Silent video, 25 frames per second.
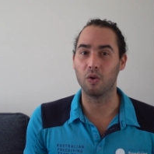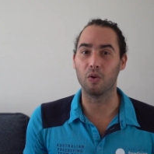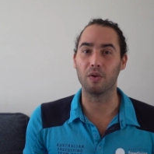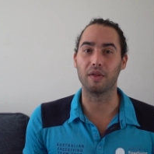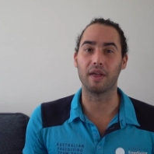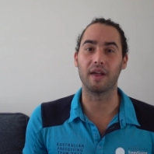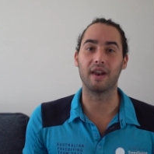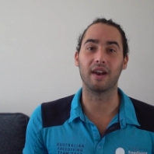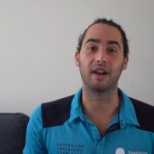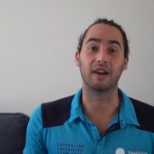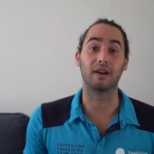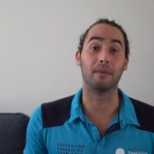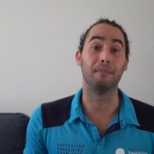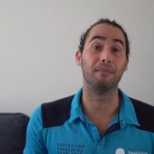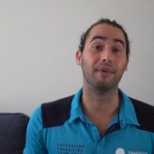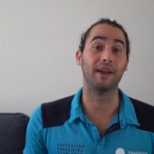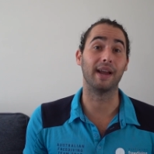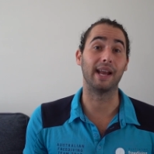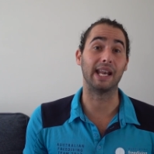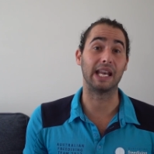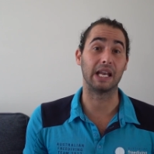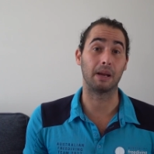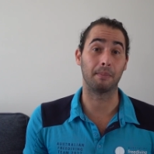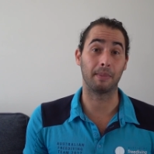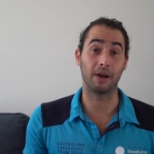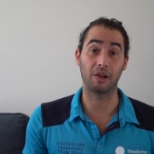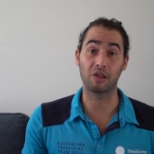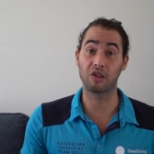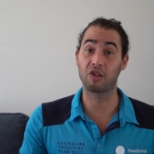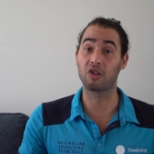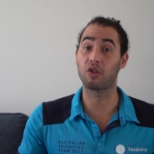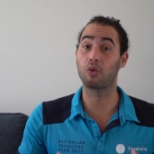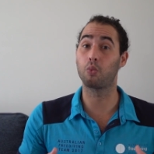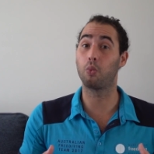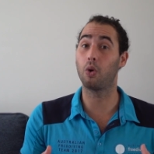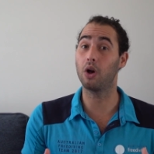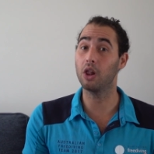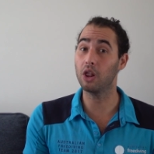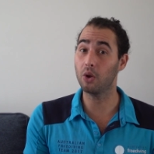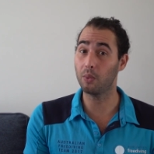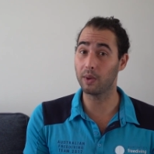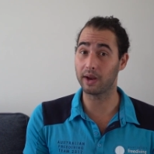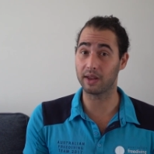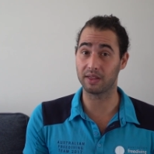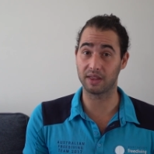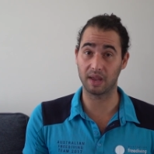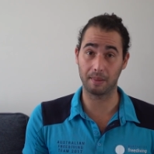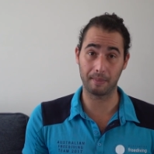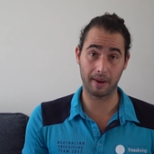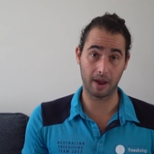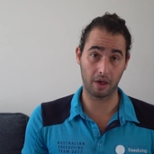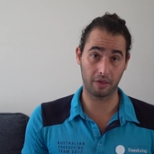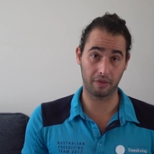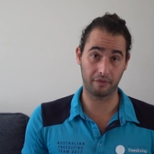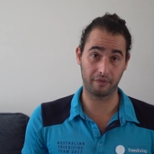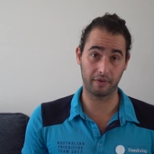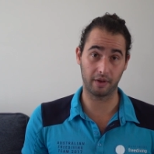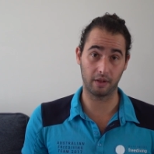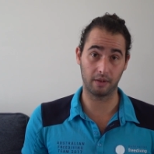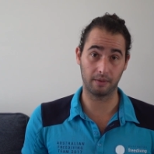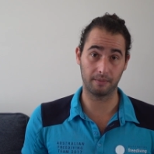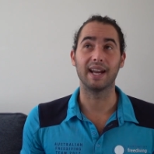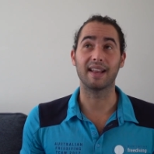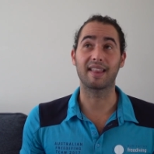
or that are complaining about swallowing their mouthfill.